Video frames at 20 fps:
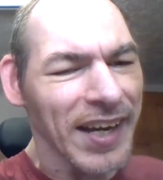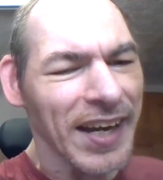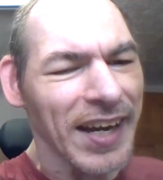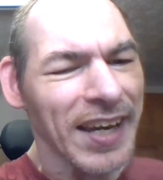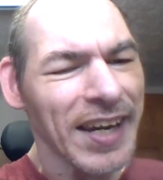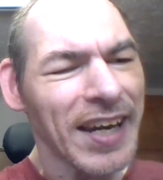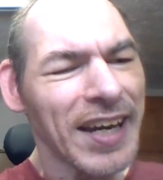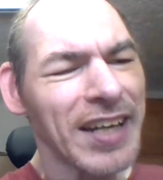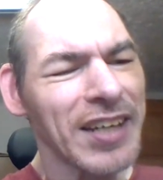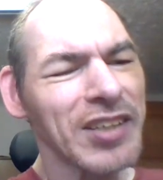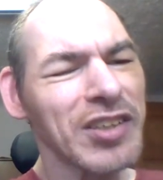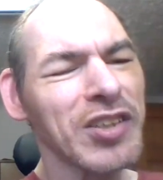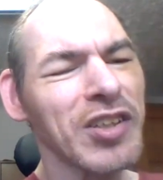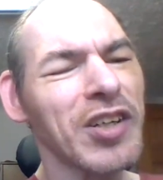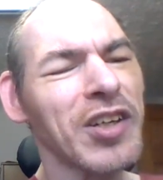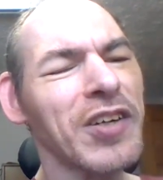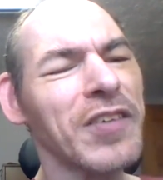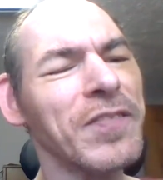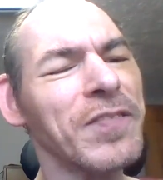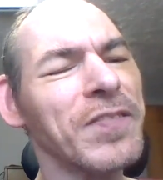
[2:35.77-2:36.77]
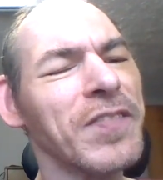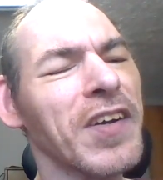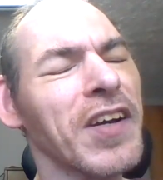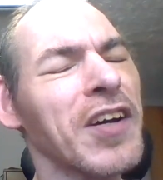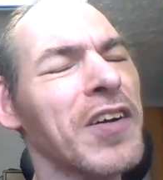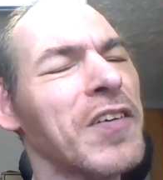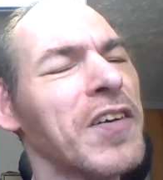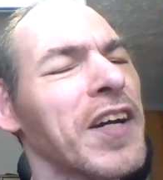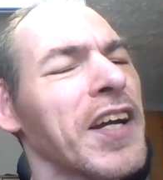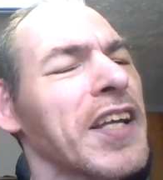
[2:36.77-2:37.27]
and I told
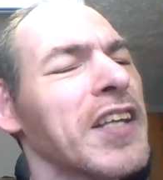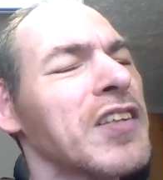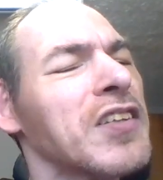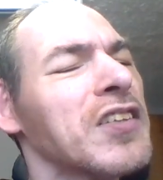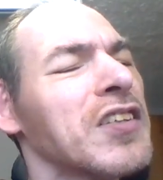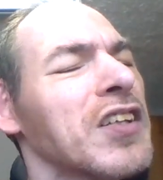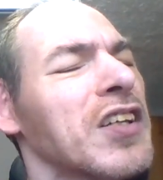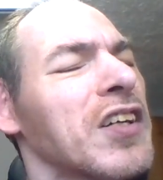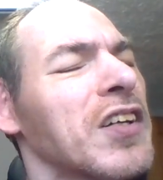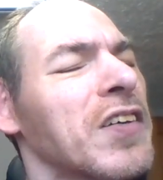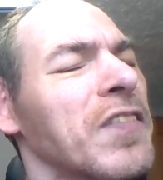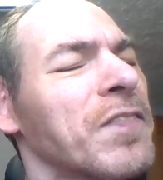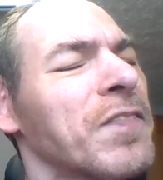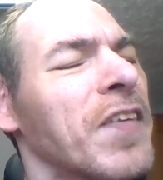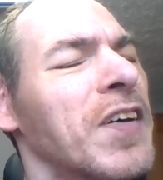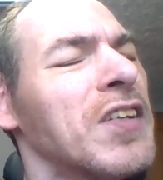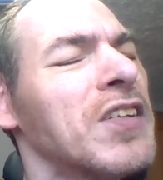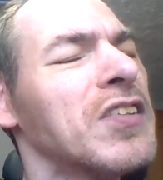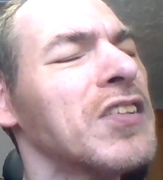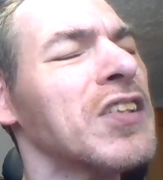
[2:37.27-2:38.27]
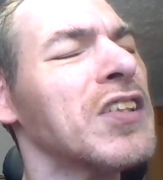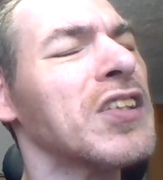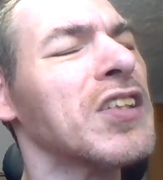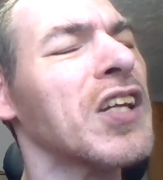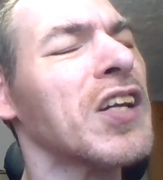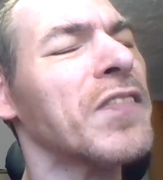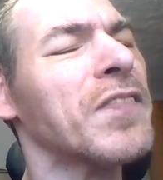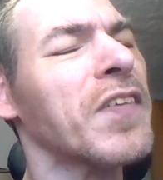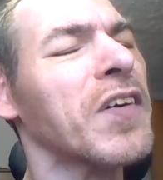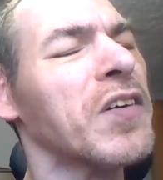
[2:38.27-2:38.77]
Billy too, my
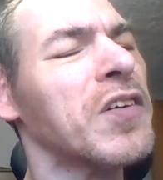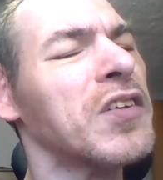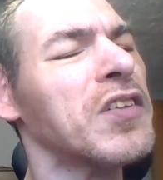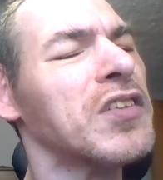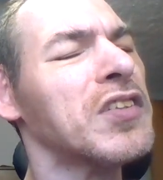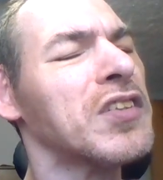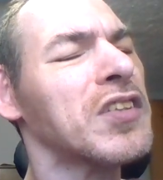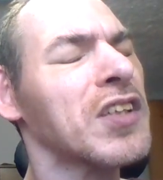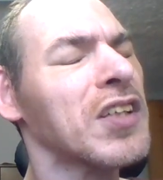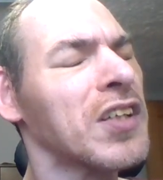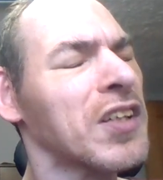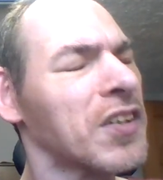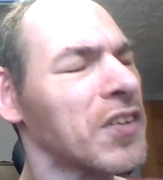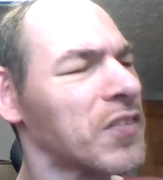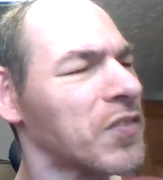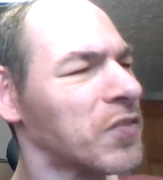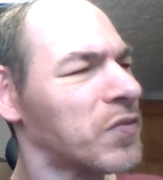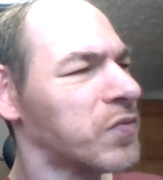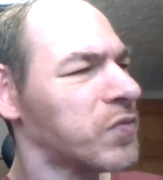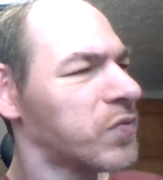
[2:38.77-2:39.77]
sister Billy too,